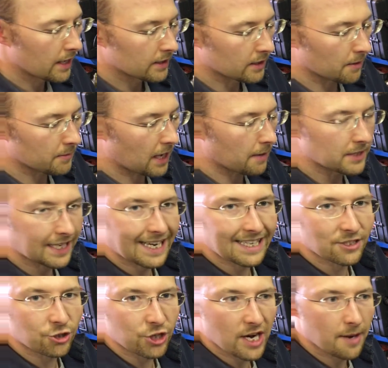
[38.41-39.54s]
Sometimes it
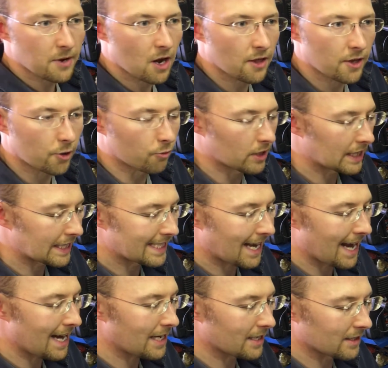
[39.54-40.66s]
gets jammed on there really
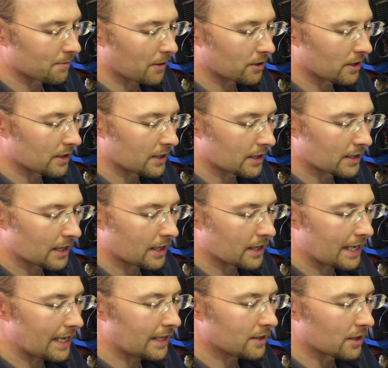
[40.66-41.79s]
tight, especially since it
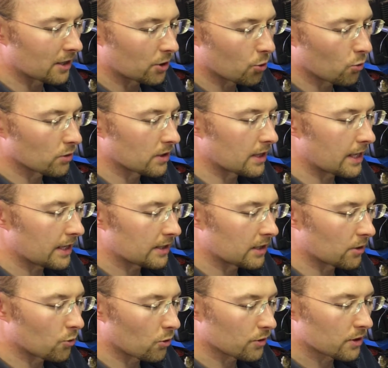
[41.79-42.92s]
heats and cools and heats
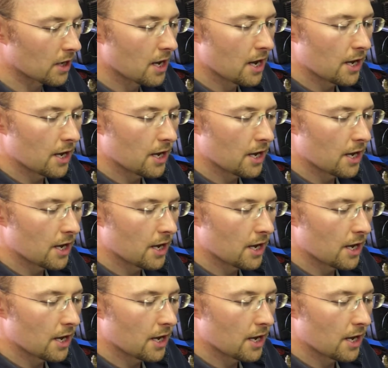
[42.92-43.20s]
and cools.